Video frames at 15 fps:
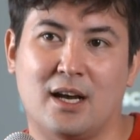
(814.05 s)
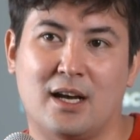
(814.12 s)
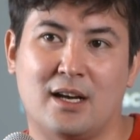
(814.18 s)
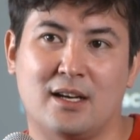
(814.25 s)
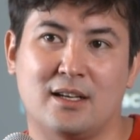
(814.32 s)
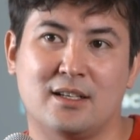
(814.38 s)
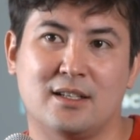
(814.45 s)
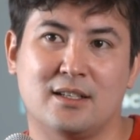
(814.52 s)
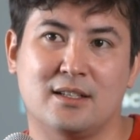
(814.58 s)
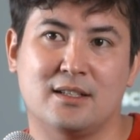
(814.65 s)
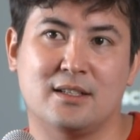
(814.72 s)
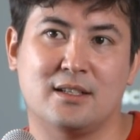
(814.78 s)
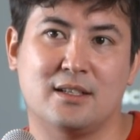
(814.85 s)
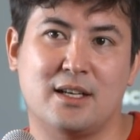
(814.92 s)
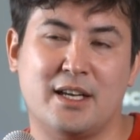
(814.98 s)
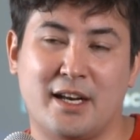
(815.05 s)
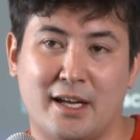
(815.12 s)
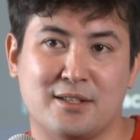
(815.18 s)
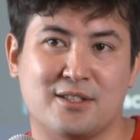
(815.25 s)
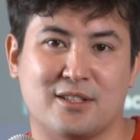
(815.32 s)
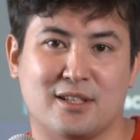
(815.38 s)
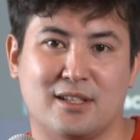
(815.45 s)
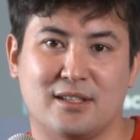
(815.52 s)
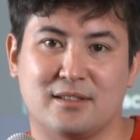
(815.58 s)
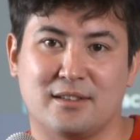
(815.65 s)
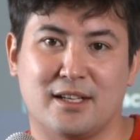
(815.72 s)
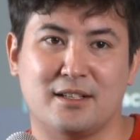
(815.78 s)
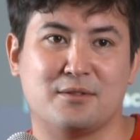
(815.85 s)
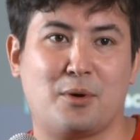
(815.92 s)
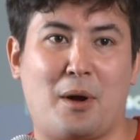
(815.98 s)
an answer on,
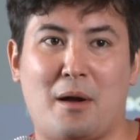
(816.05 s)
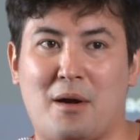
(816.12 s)
right?